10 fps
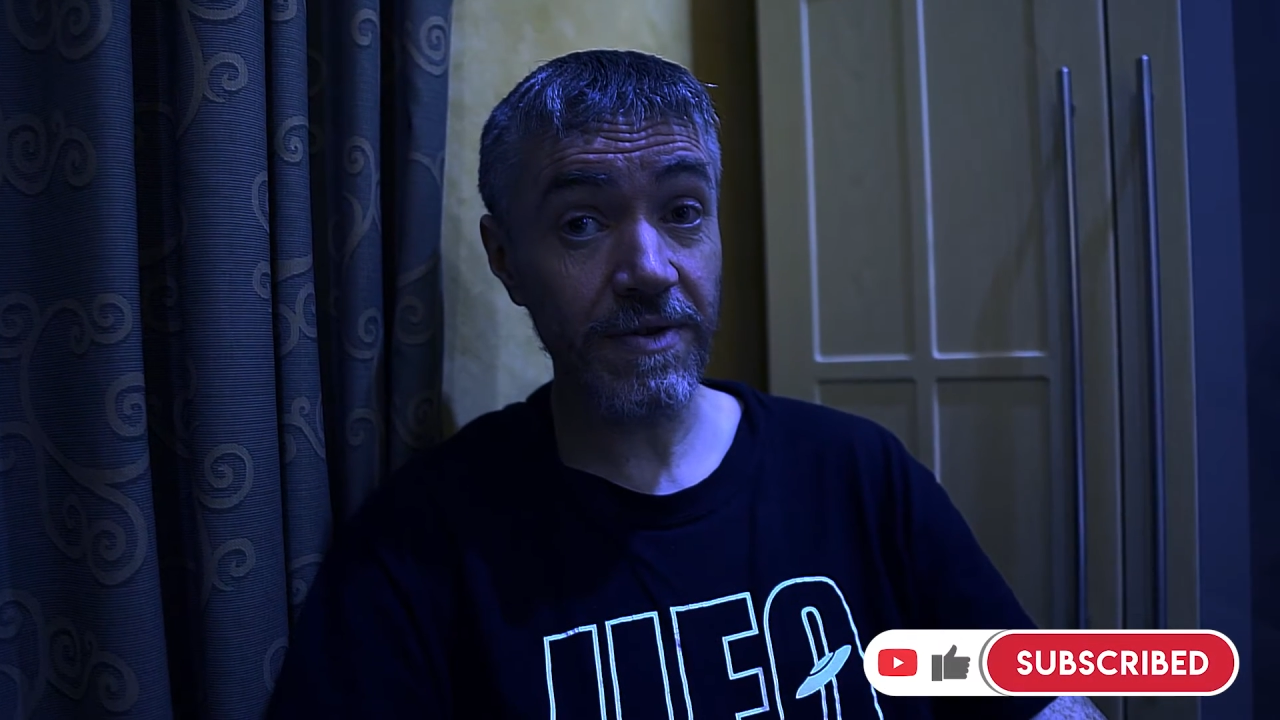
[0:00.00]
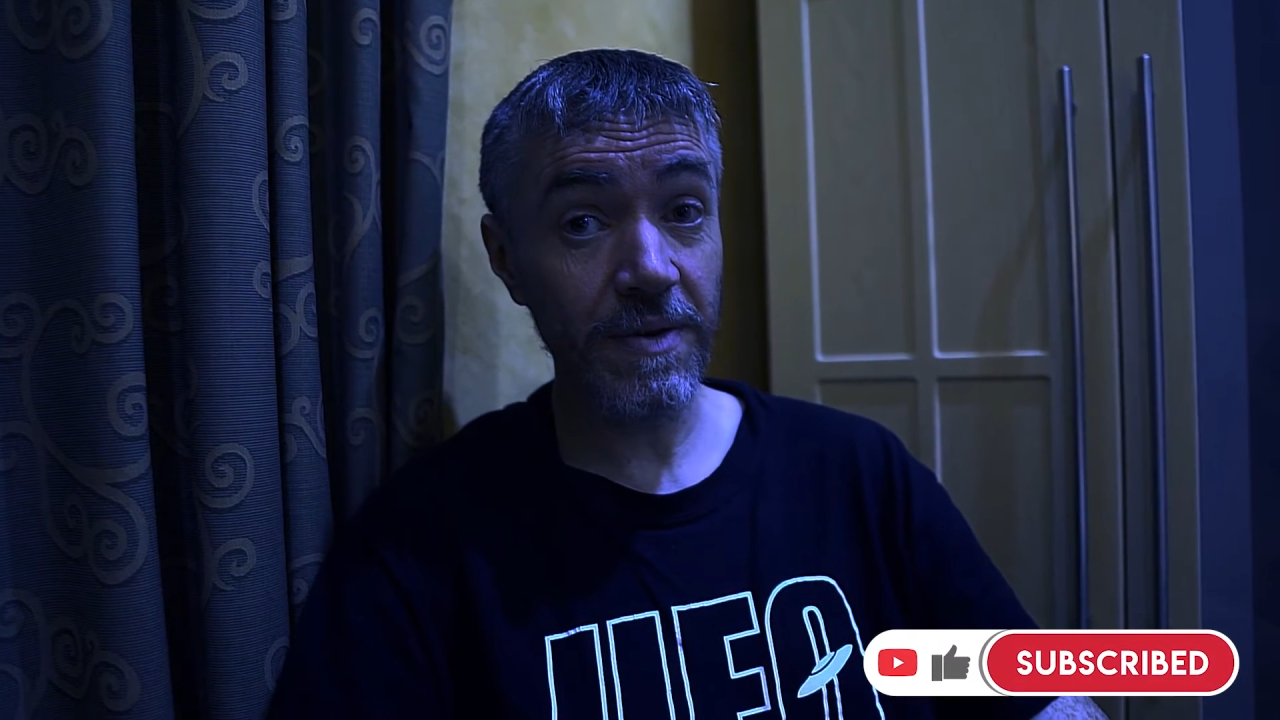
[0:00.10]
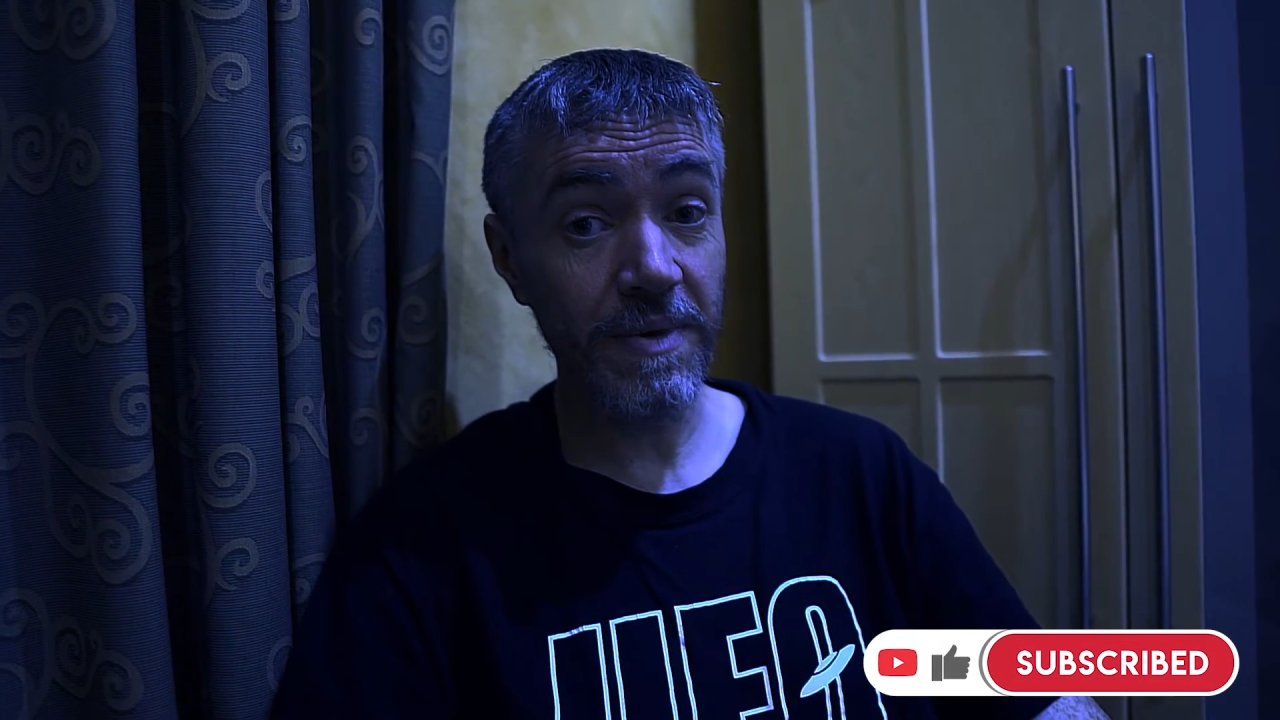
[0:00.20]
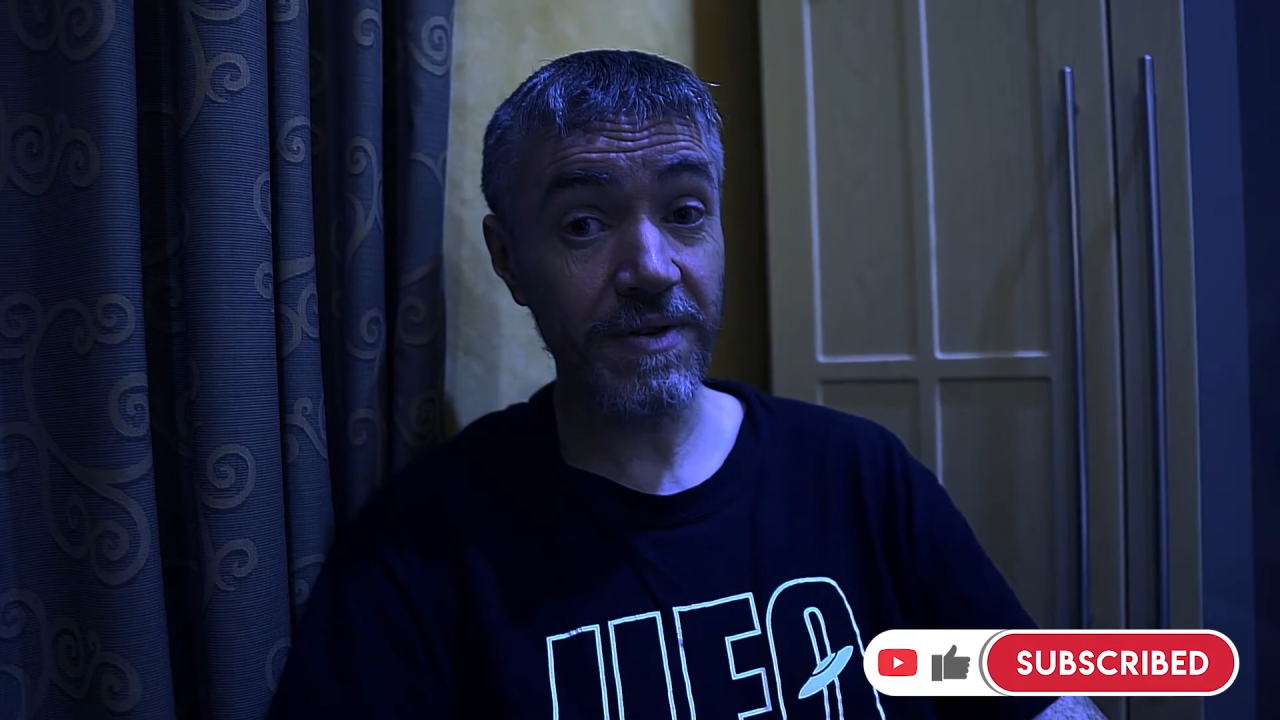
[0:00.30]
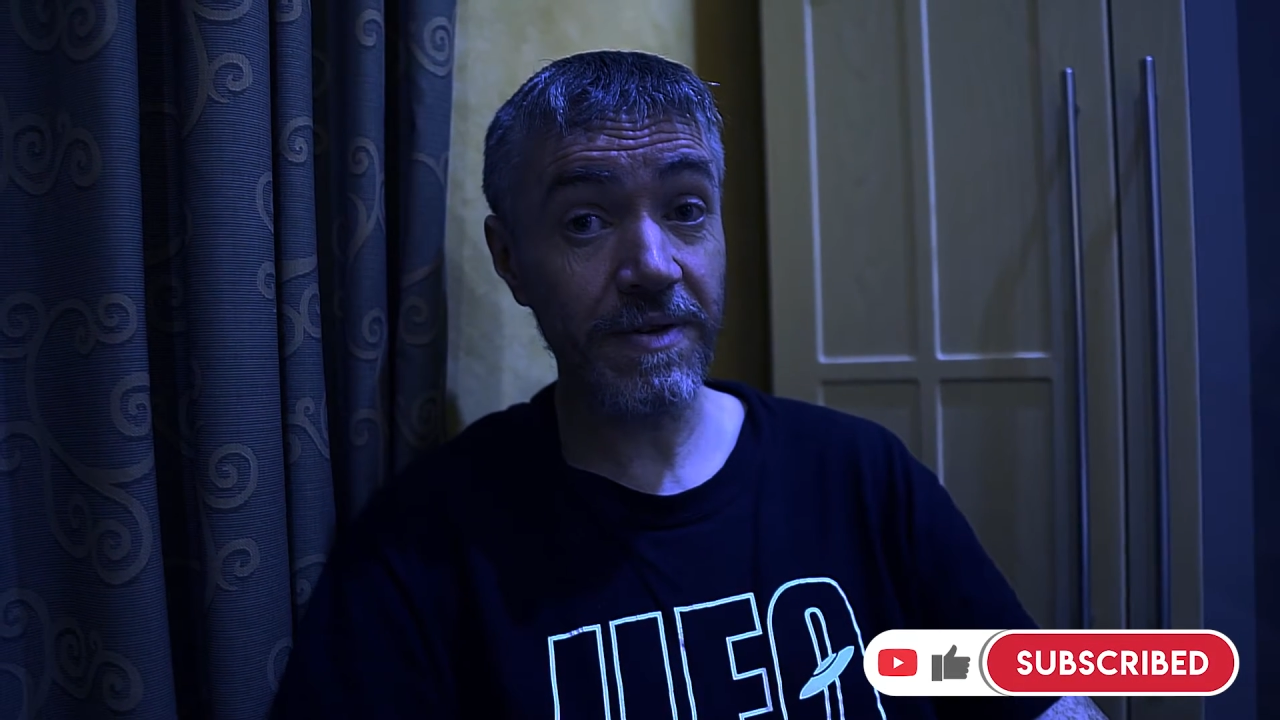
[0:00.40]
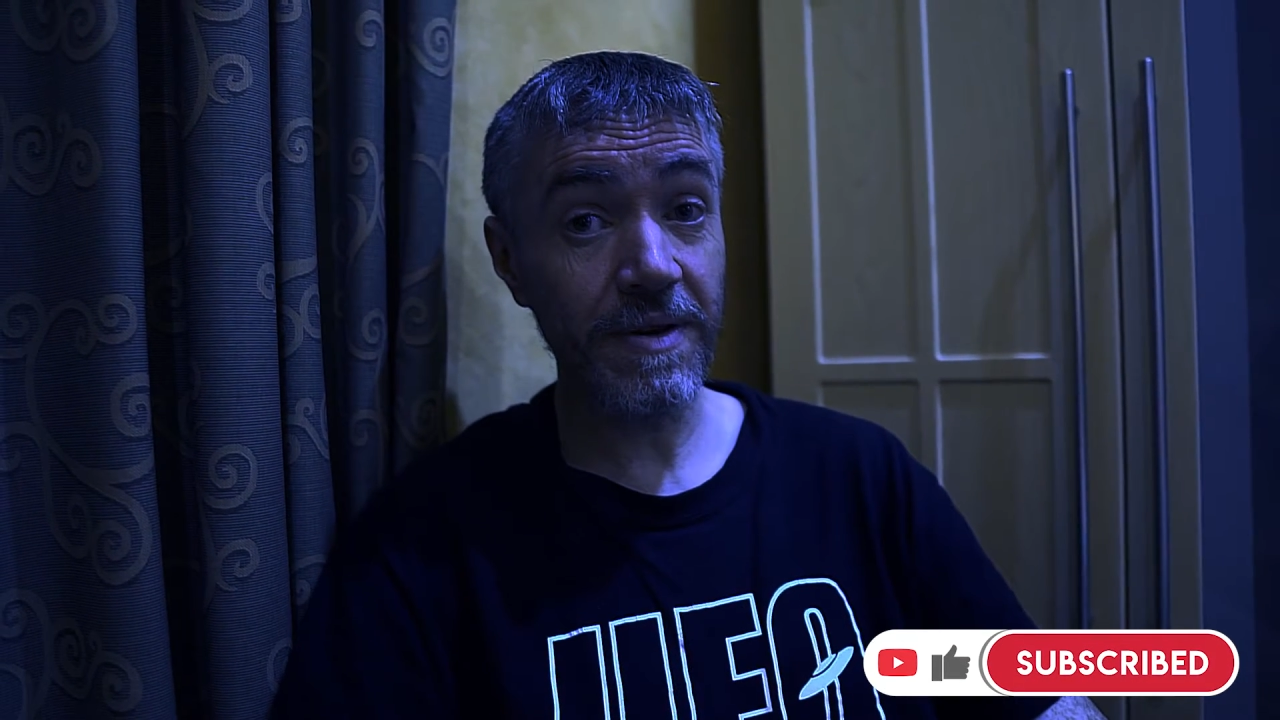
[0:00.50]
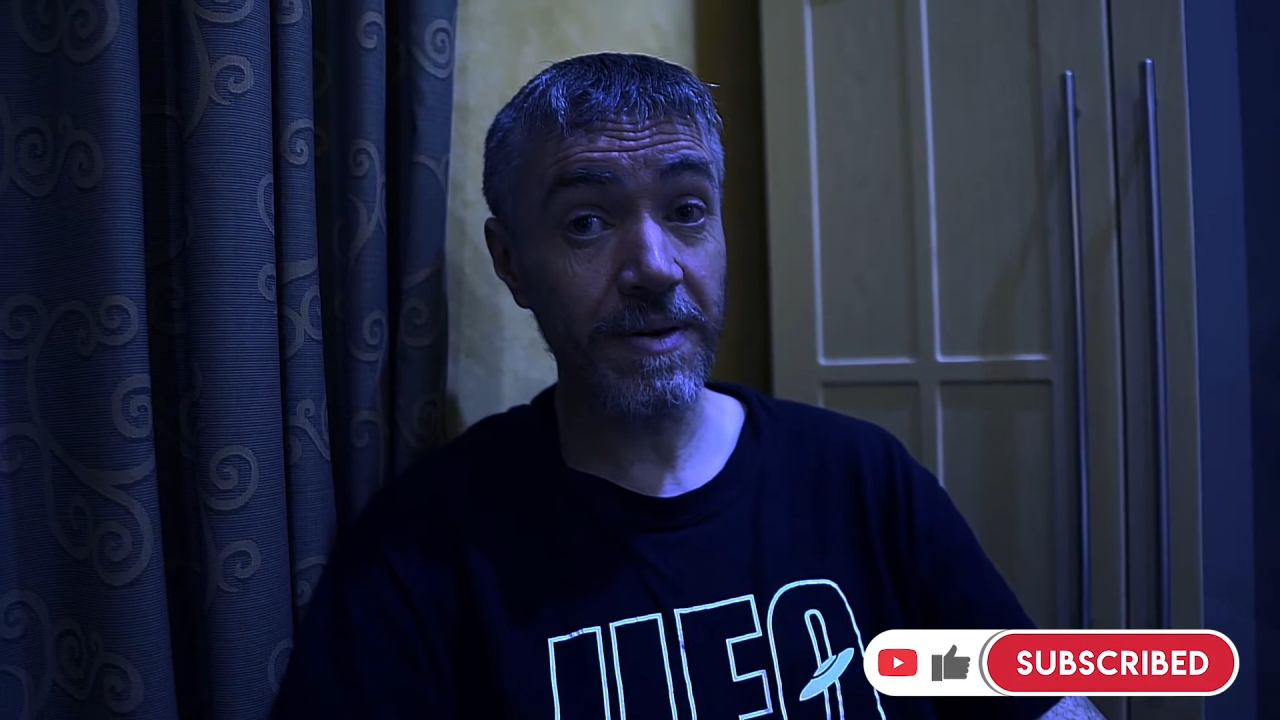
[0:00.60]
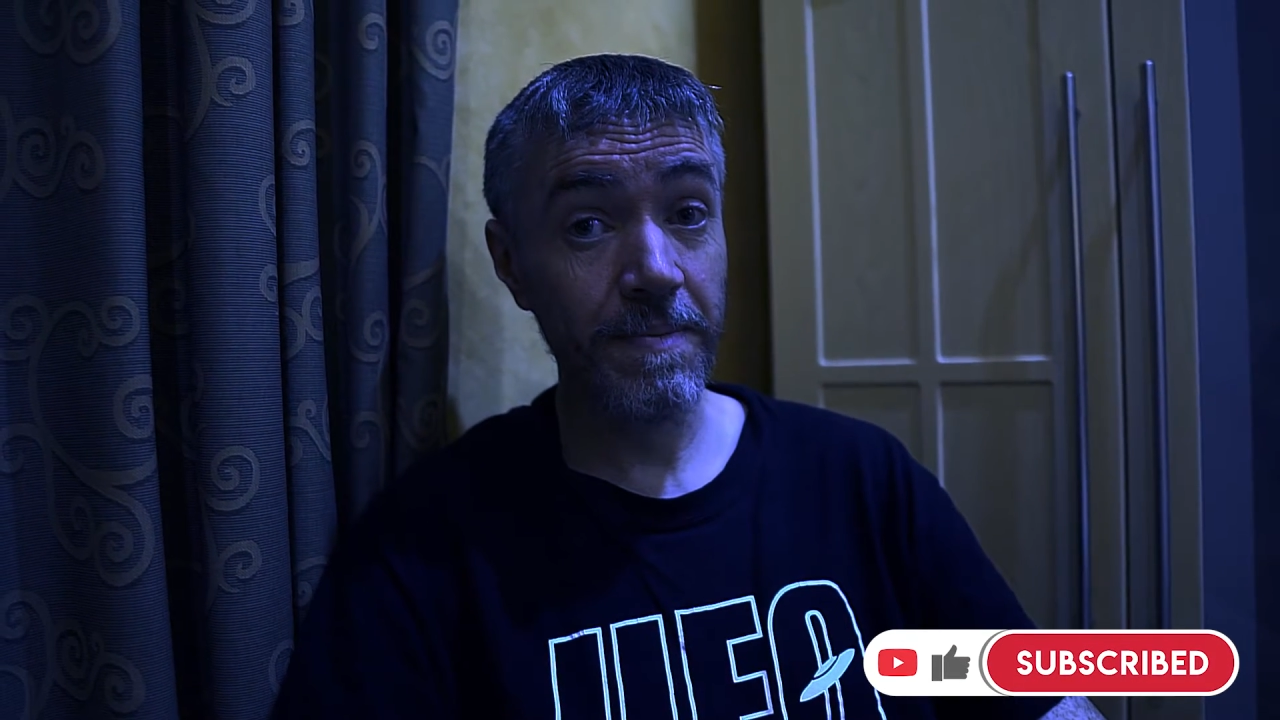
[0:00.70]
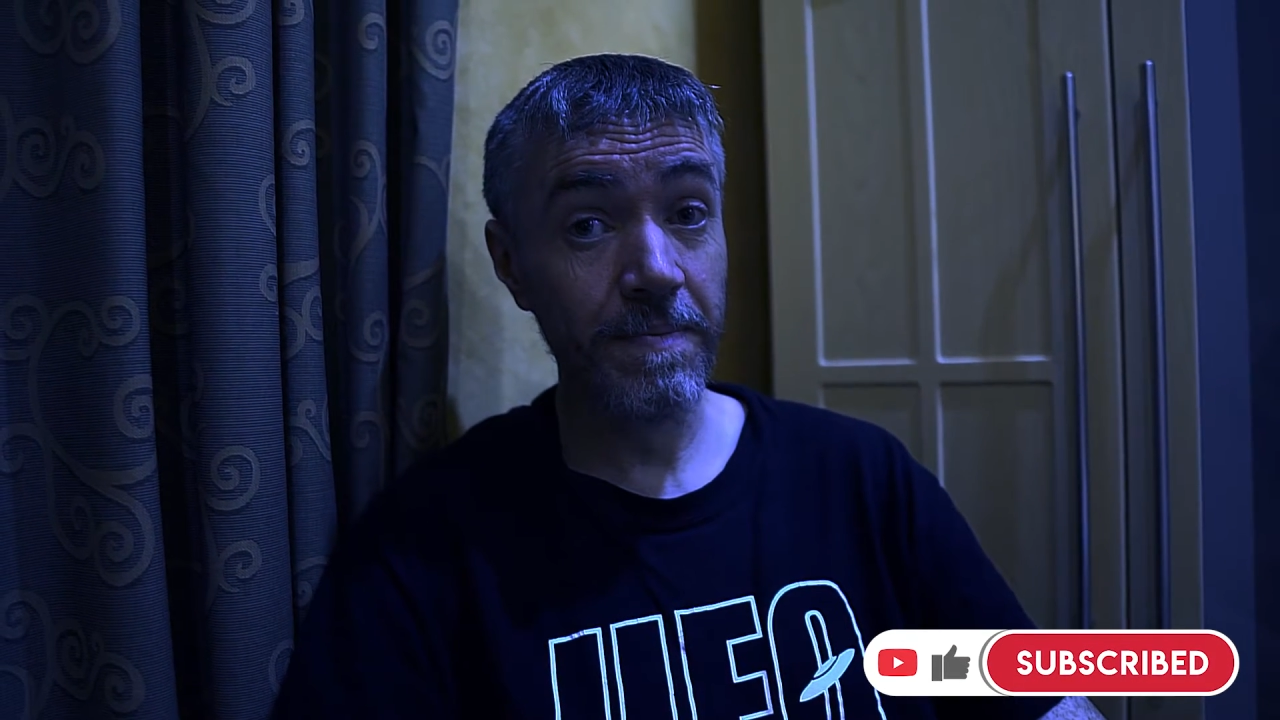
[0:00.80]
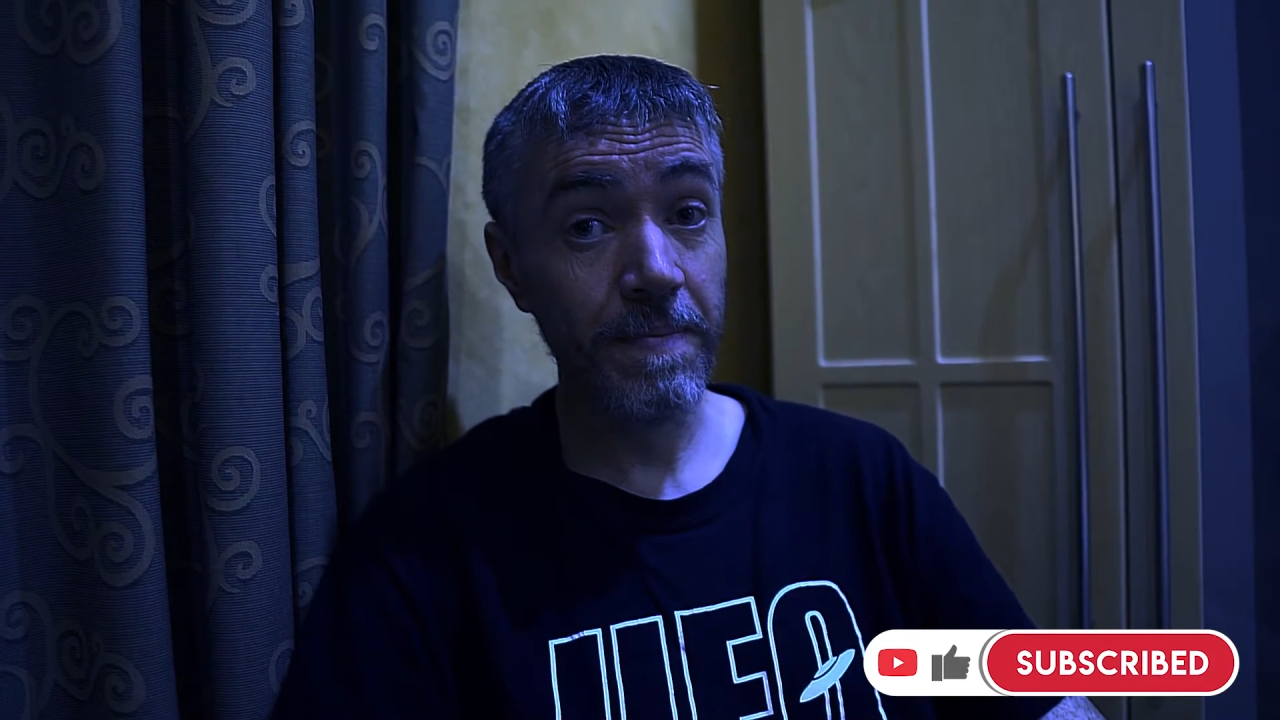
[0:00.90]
so I missed it.